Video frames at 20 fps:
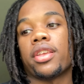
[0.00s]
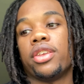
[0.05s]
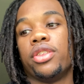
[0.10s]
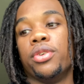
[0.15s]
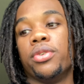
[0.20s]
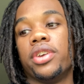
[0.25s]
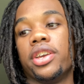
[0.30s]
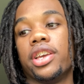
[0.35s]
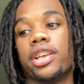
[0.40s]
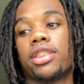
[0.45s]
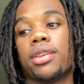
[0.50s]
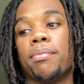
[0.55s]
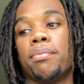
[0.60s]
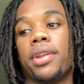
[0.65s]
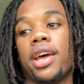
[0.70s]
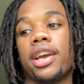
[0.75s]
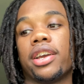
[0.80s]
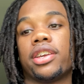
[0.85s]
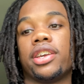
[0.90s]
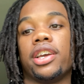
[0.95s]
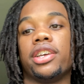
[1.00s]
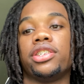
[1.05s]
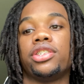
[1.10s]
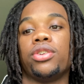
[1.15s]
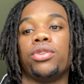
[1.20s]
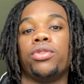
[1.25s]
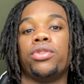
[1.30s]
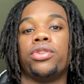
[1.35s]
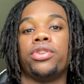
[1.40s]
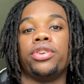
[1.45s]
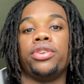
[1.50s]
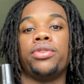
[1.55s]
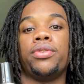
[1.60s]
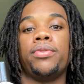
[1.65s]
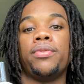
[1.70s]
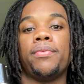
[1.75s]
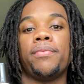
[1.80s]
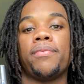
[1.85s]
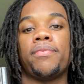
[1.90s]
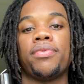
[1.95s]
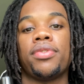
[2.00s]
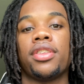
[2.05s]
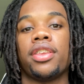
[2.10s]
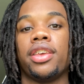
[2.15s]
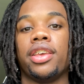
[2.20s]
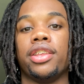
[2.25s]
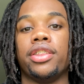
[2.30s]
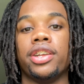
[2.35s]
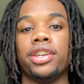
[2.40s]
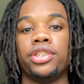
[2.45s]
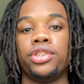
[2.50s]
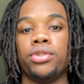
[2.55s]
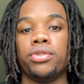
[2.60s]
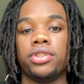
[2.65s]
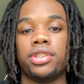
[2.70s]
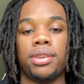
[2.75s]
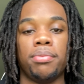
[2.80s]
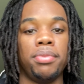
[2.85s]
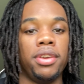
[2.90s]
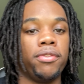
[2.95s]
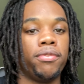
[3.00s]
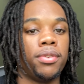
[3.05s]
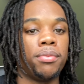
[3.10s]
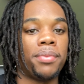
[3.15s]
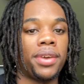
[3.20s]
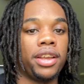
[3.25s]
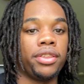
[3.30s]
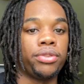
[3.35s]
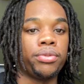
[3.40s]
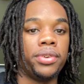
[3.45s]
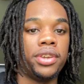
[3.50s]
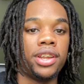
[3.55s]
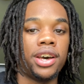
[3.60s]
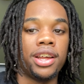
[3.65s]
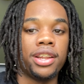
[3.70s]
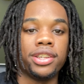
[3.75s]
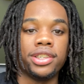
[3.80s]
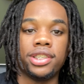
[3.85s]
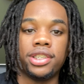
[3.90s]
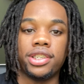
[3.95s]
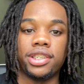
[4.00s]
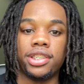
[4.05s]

You can get the black castor oil. This usually be from like $3 to